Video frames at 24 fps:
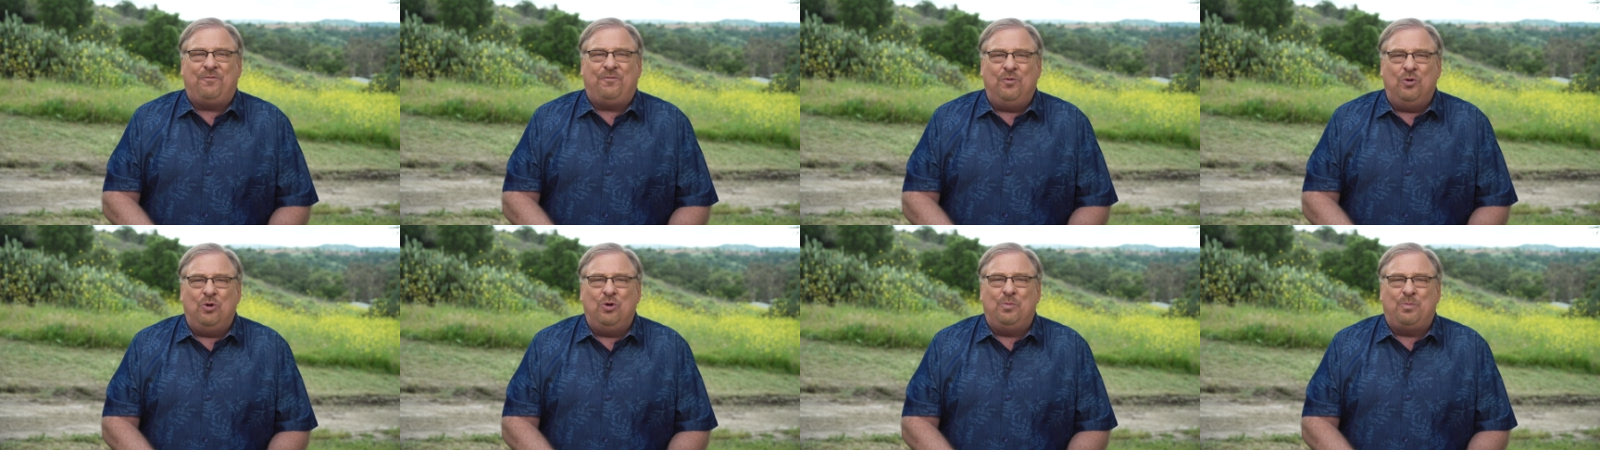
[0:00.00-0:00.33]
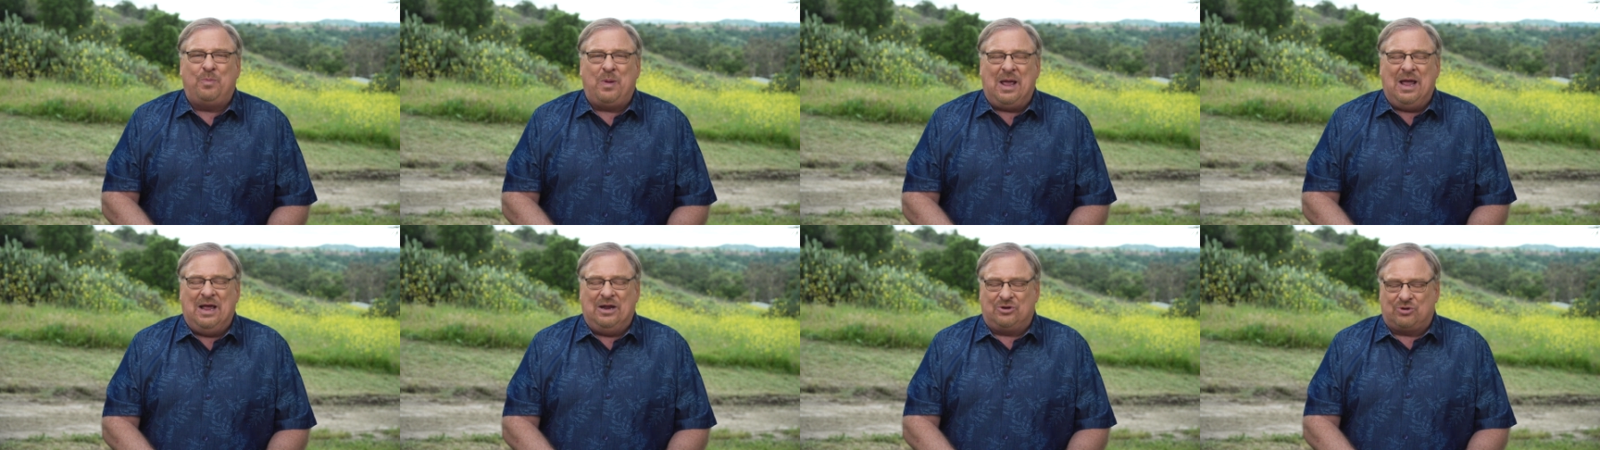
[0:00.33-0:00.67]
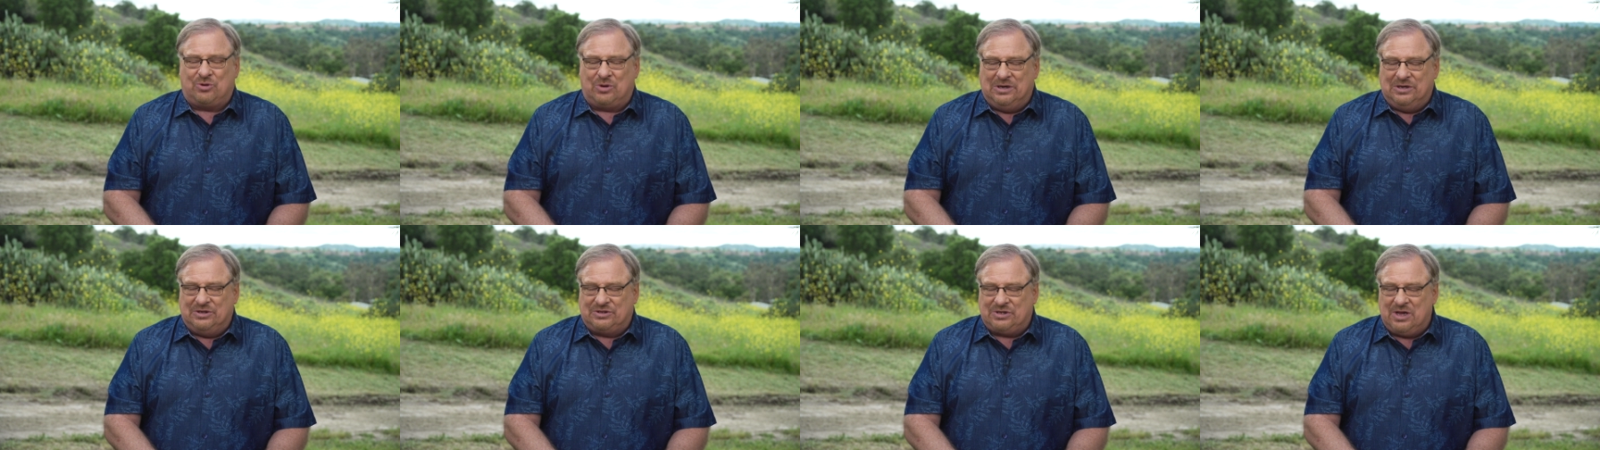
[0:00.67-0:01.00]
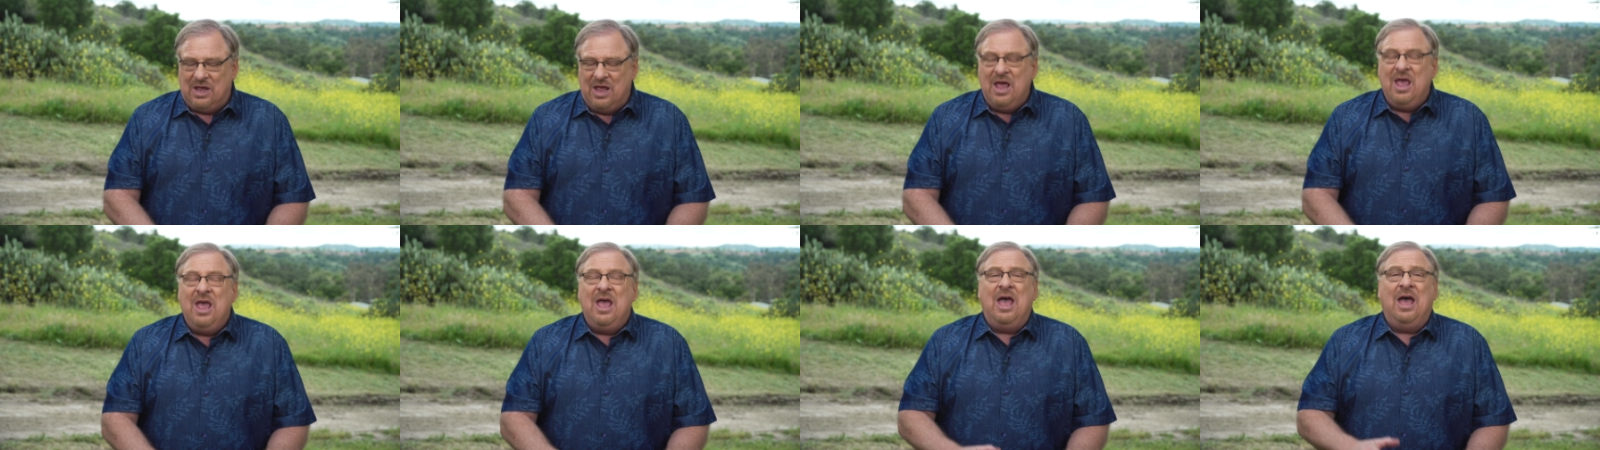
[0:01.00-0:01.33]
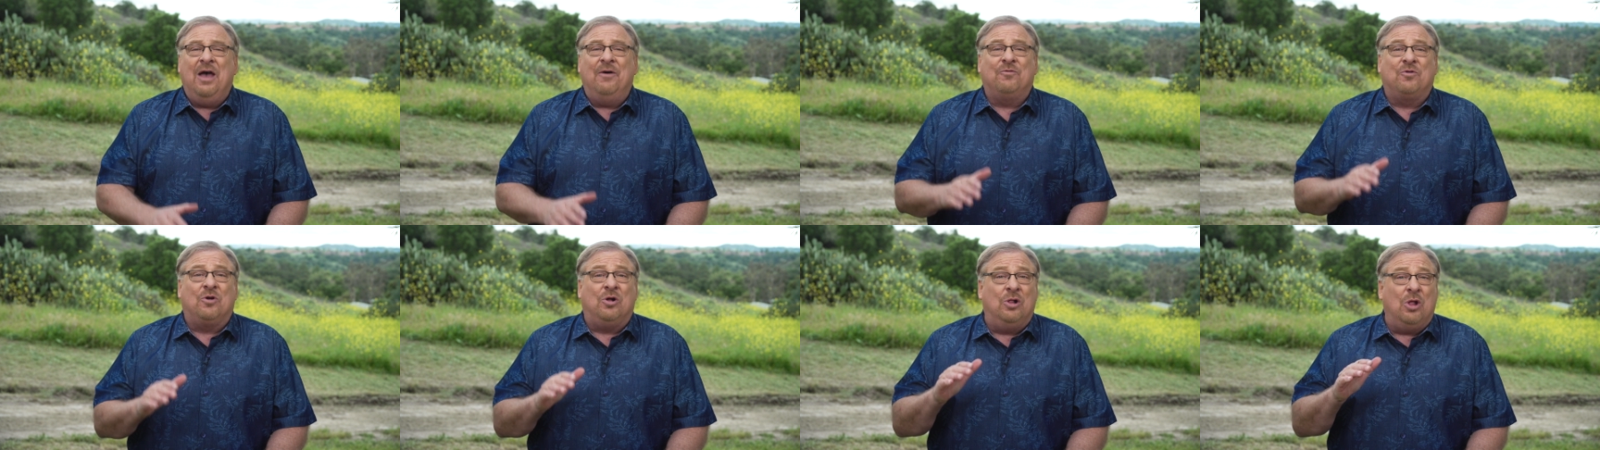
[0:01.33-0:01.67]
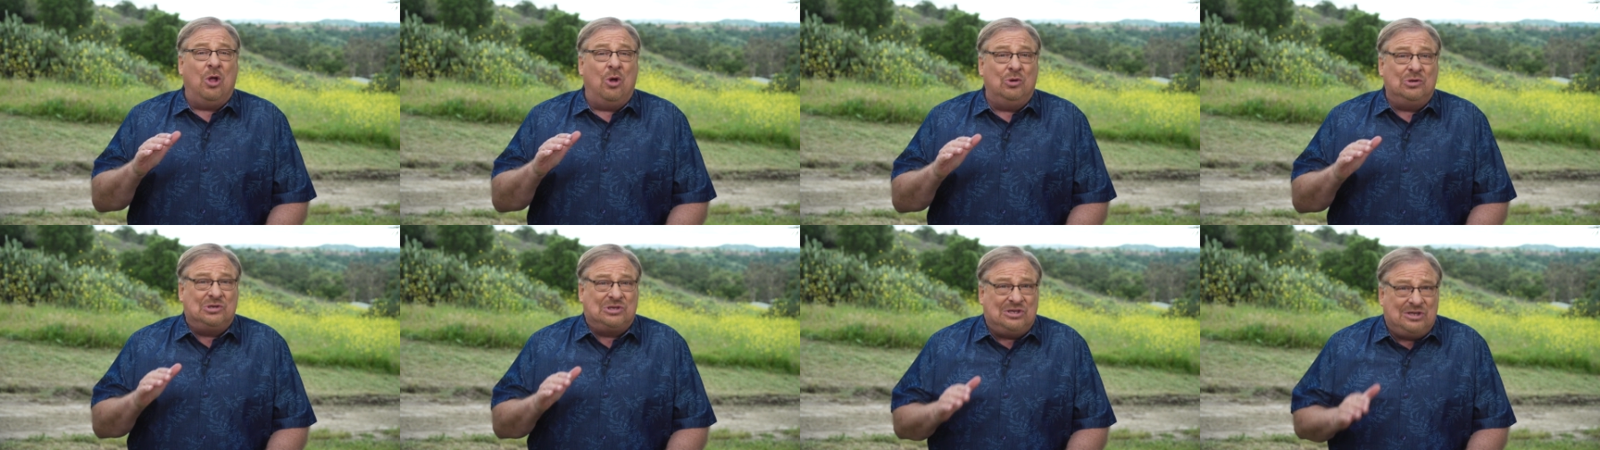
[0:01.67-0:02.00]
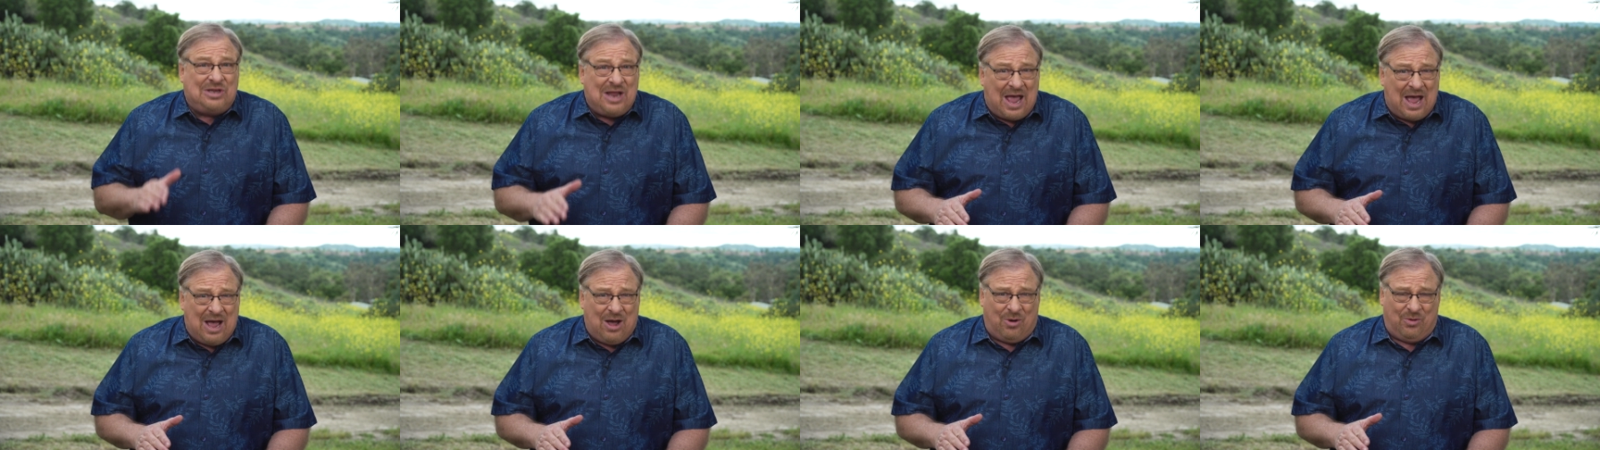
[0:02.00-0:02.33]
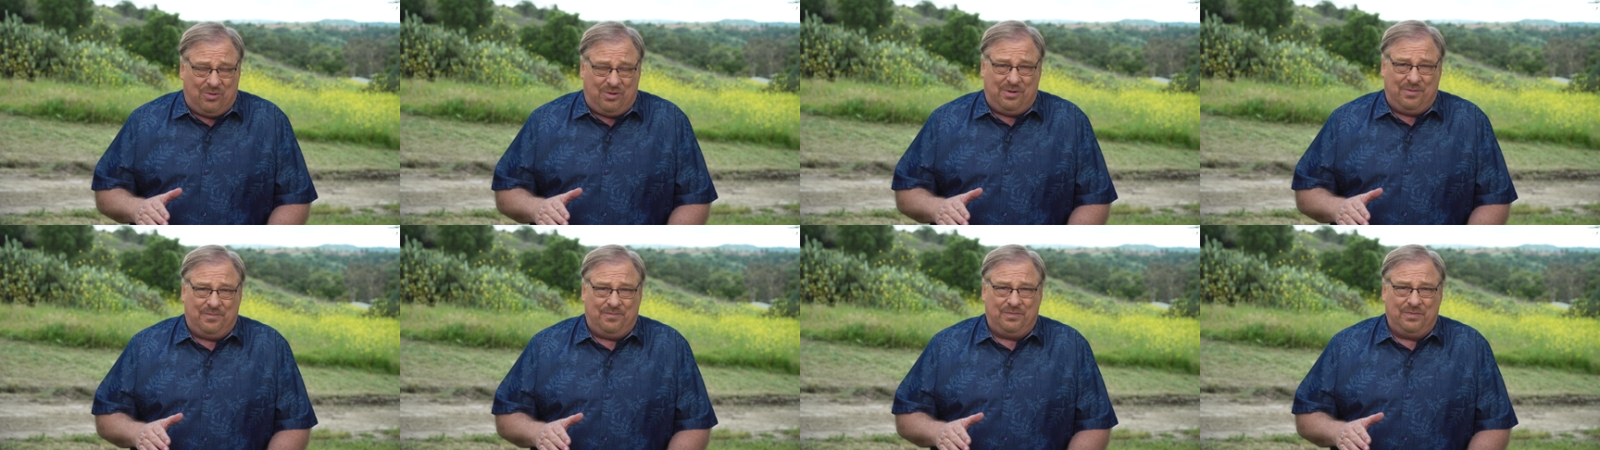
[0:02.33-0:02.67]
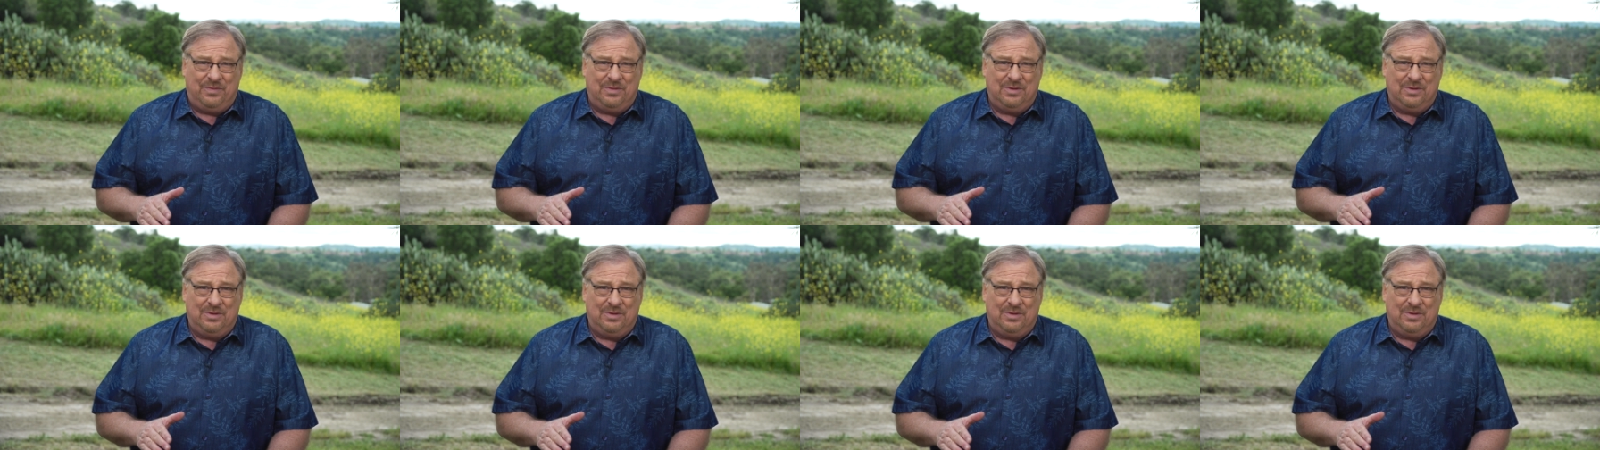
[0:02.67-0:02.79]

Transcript: food pantries have closed down